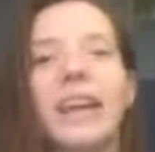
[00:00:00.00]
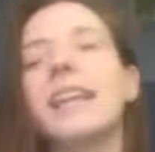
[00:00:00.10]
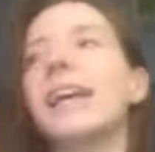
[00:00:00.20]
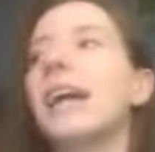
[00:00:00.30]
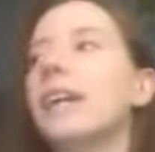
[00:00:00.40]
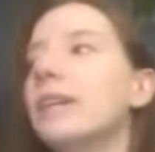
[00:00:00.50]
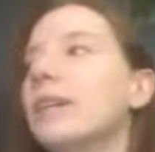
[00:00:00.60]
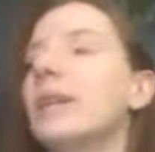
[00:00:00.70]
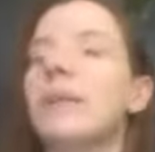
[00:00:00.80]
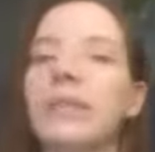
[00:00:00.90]
Again,
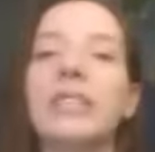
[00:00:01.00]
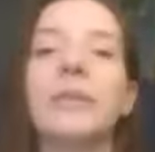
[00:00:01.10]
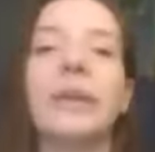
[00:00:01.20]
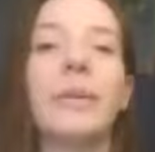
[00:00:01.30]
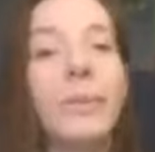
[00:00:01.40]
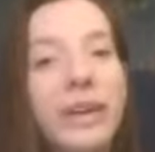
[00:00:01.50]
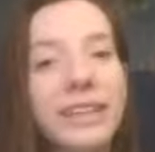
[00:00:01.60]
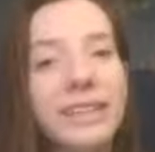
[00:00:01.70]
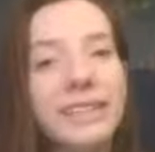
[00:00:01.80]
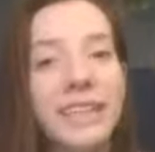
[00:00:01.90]
we're doing
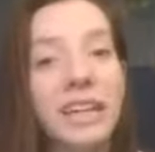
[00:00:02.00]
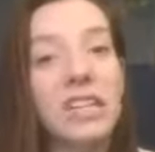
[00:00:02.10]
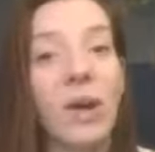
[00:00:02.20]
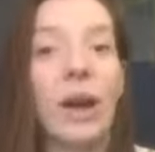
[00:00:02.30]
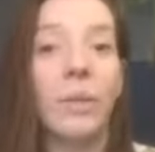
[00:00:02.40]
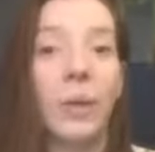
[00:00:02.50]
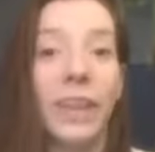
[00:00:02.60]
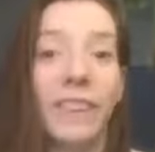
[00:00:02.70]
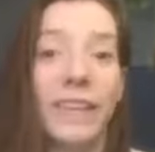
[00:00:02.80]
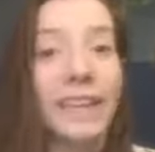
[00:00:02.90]
words that start
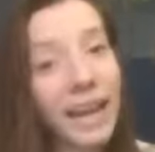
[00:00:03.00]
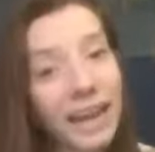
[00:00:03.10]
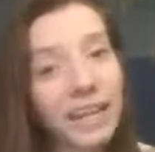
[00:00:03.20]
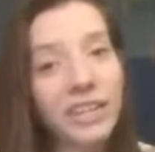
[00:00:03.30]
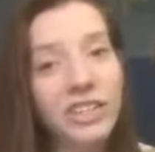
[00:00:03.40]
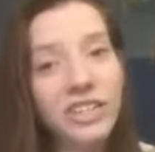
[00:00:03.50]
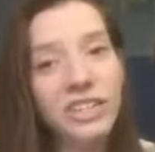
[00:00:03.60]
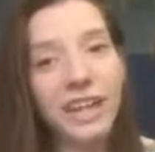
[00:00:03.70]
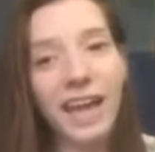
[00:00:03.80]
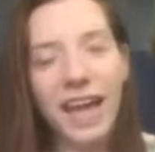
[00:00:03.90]
with an
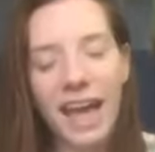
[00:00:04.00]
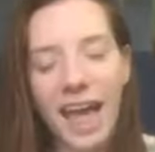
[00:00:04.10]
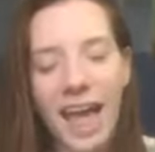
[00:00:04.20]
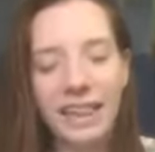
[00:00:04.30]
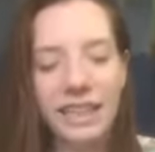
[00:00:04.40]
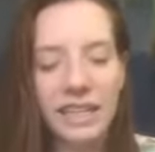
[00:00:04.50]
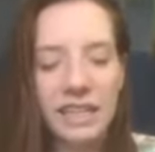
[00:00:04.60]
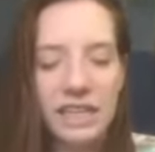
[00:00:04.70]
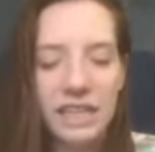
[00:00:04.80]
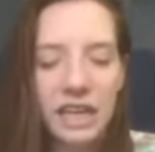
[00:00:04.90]
H, and this